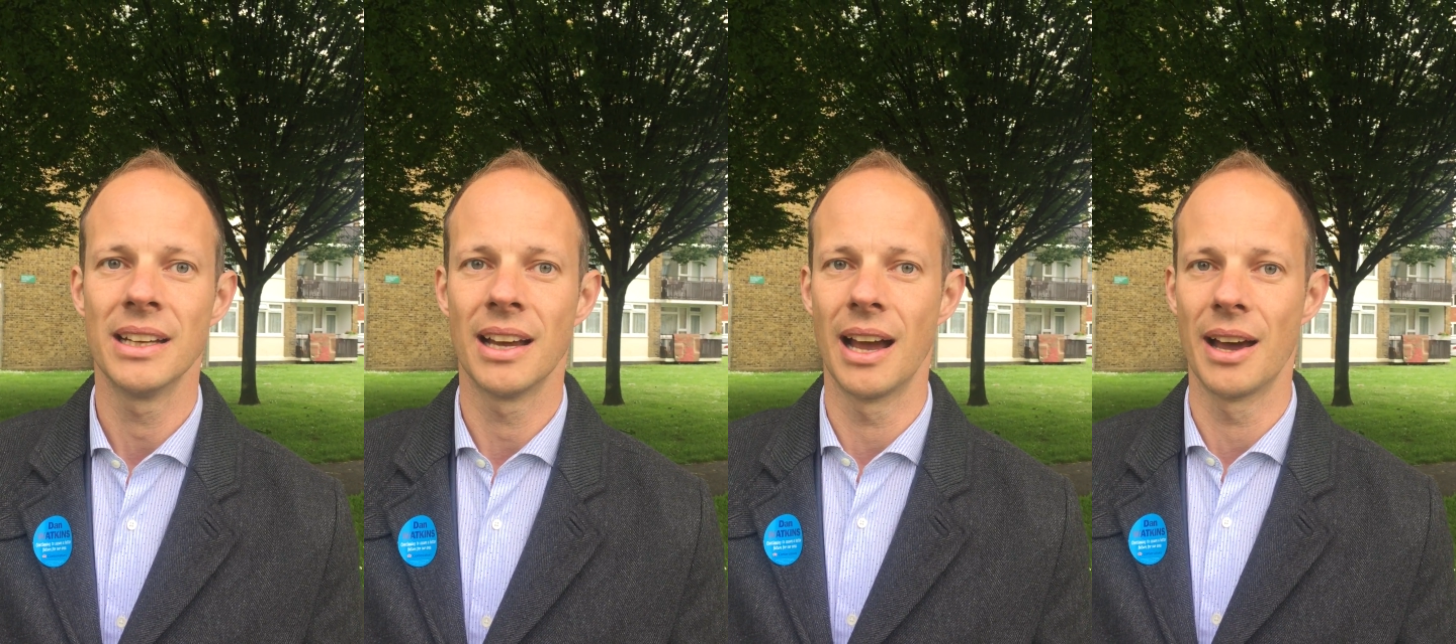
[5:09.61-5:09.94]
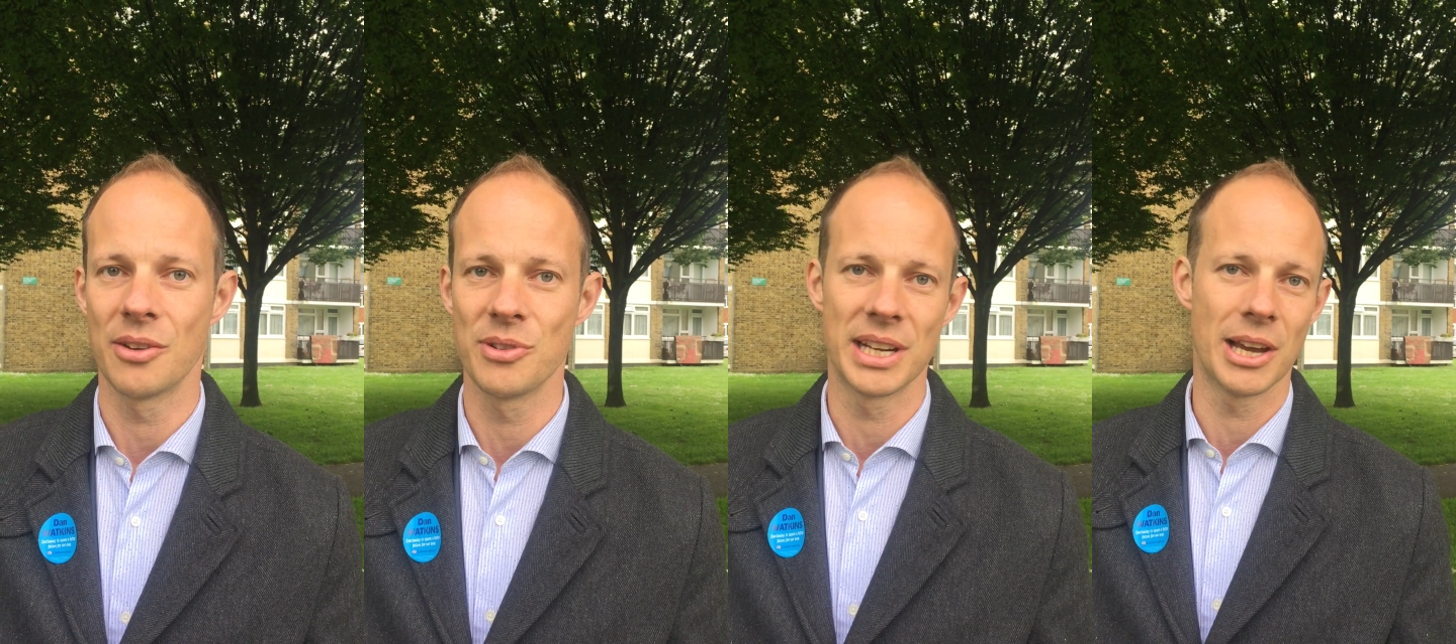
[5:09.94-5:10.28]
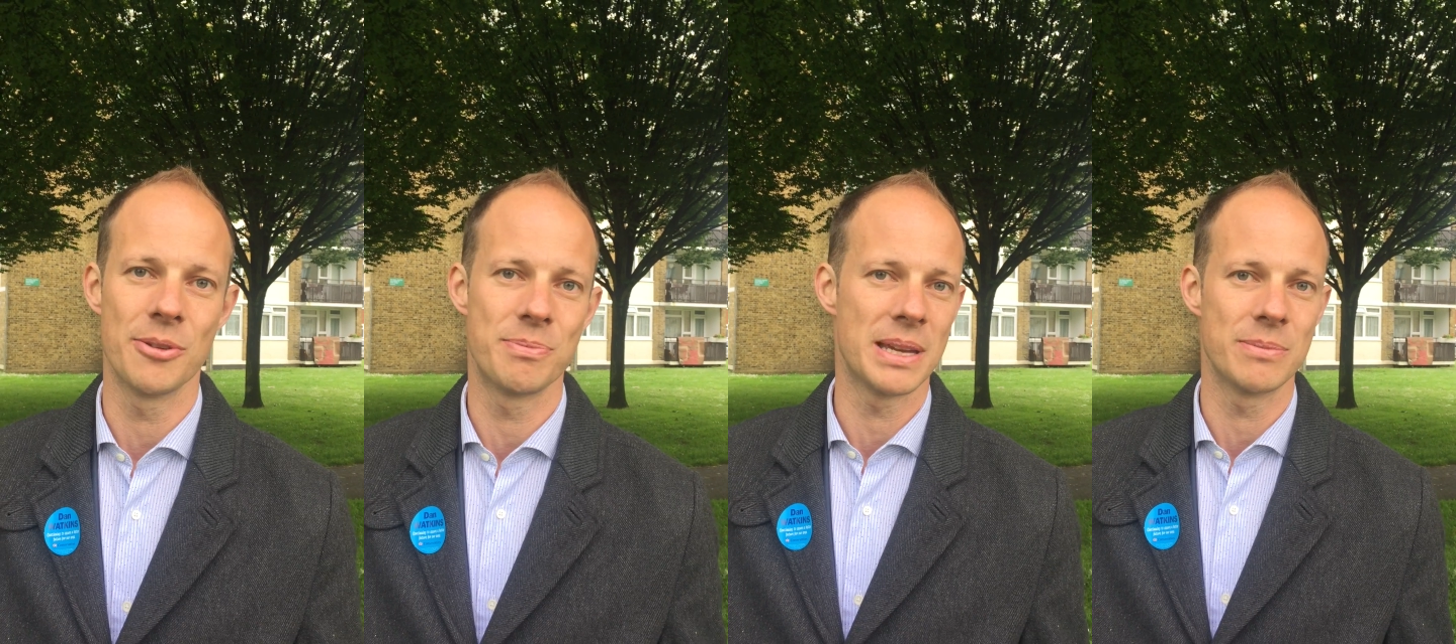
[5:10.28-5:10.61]
and I really
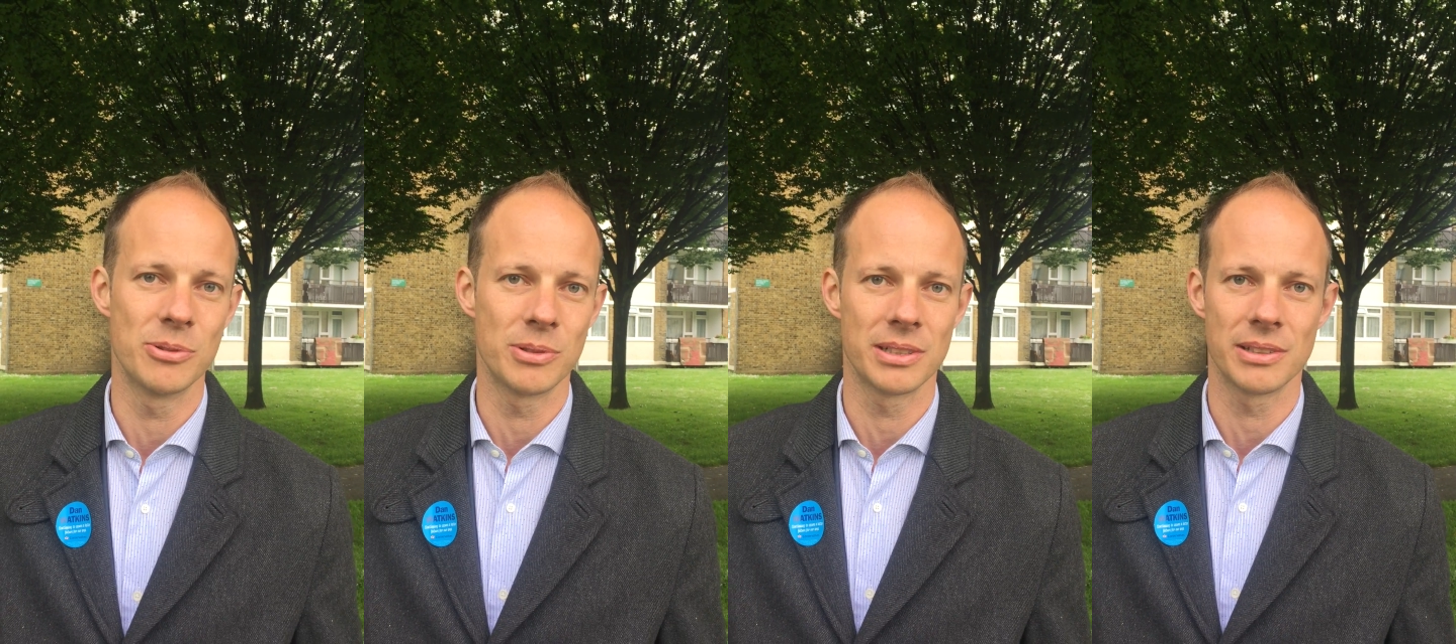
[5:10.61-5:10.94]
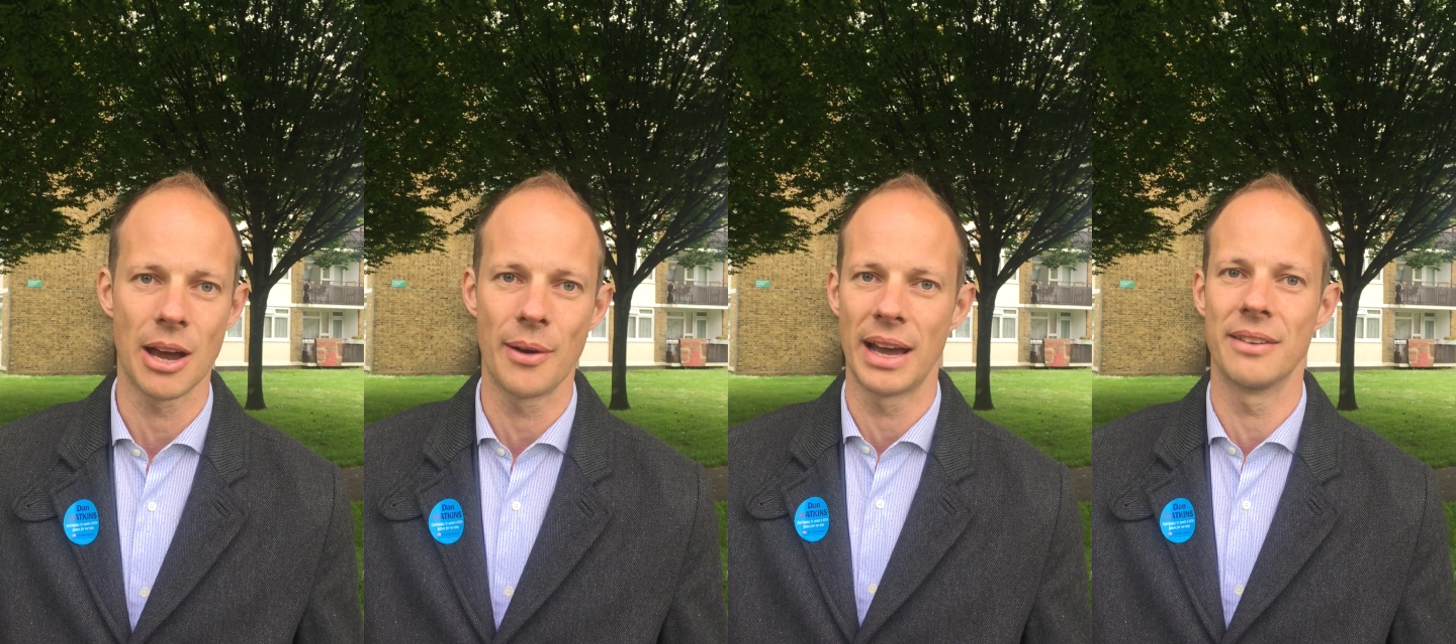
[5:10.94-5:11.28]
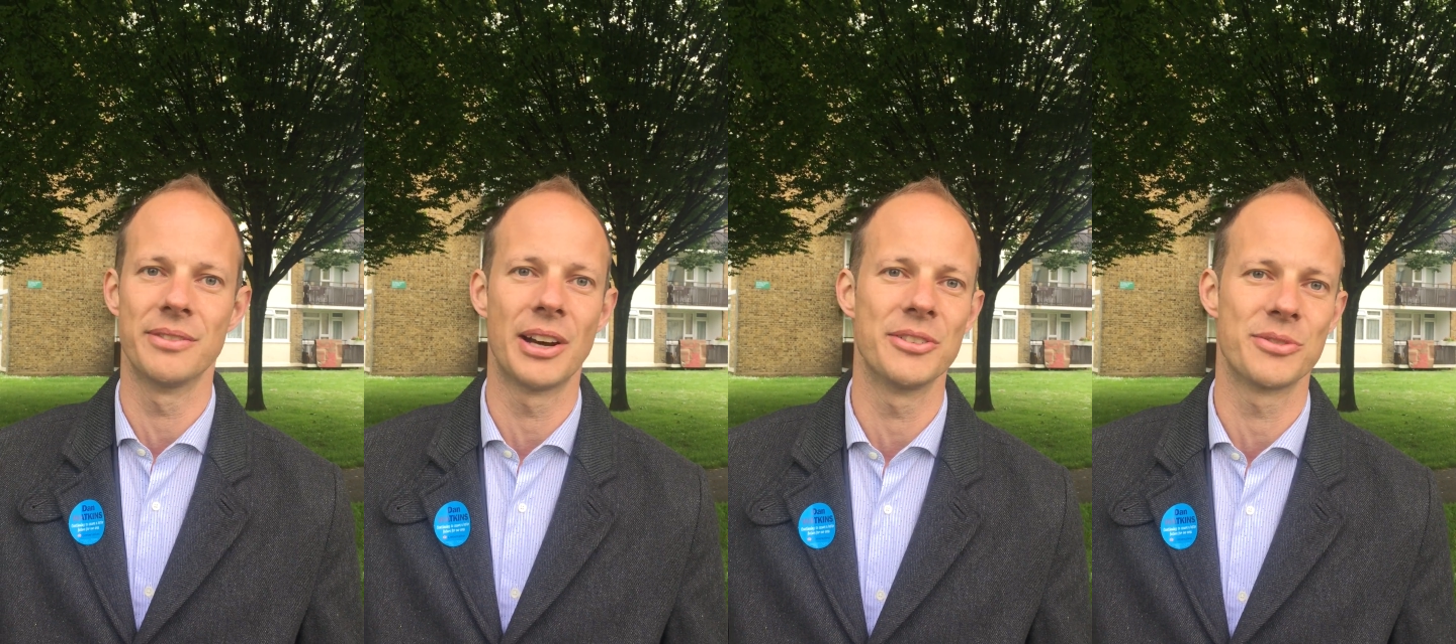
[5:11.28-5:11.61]
hope people can go out
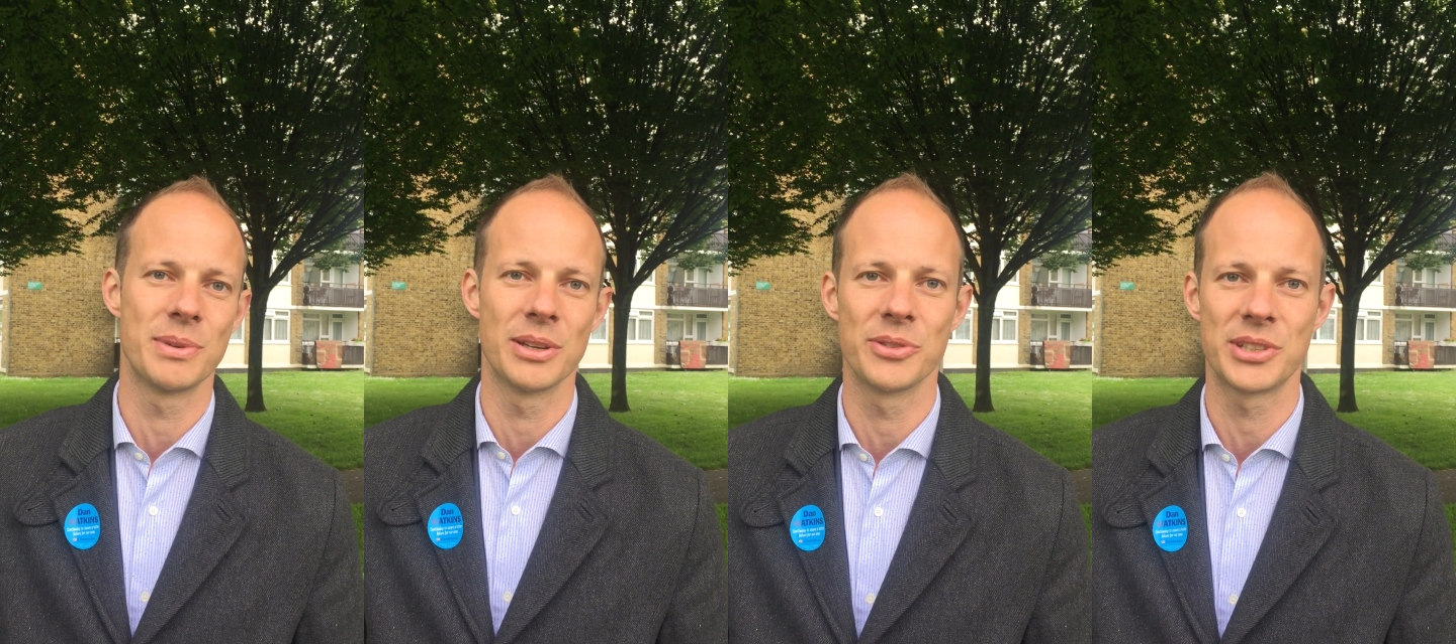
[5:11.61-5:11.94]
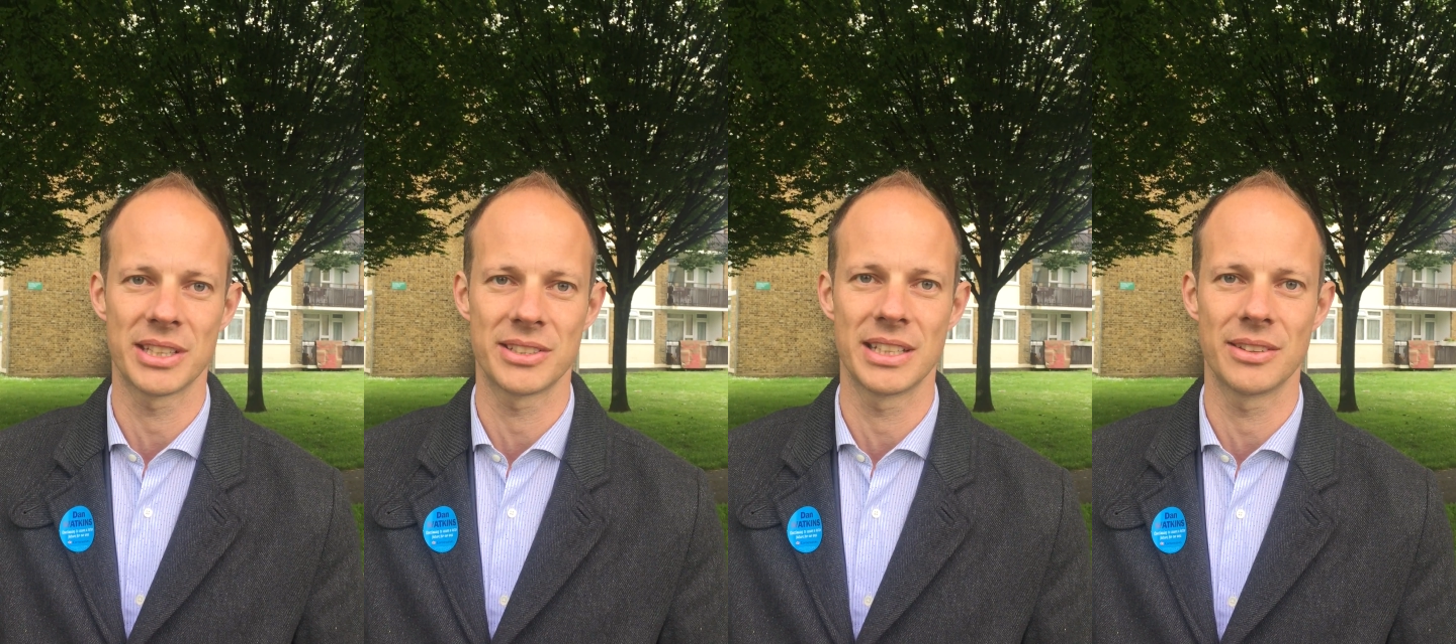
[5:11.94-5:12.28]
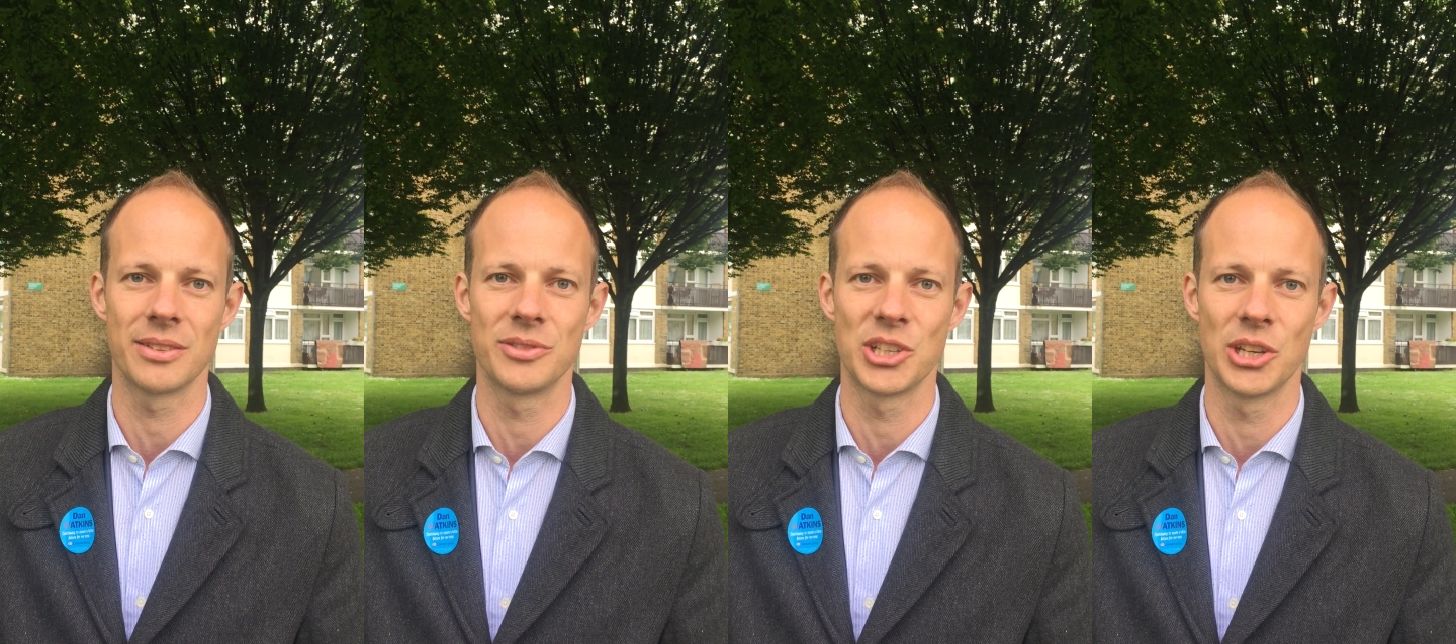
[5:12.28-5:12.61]
and vote for me on
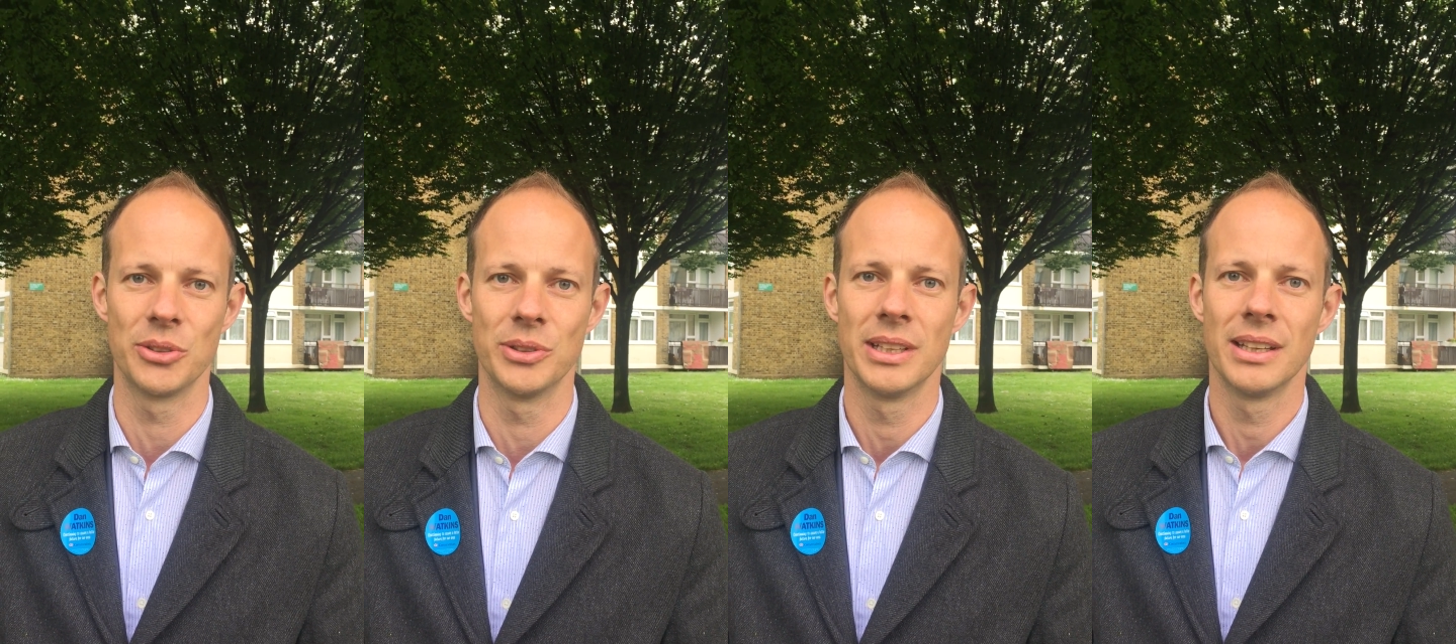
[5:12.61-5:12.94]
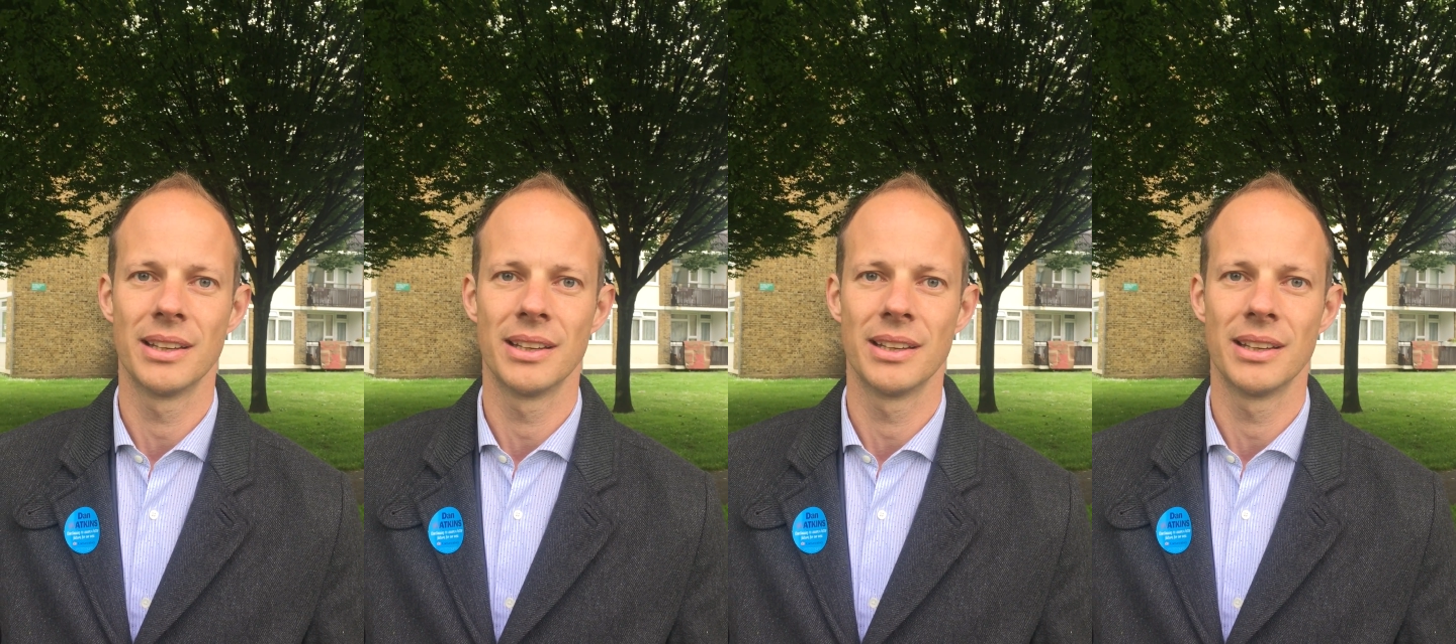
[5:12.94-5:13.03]
16th of June.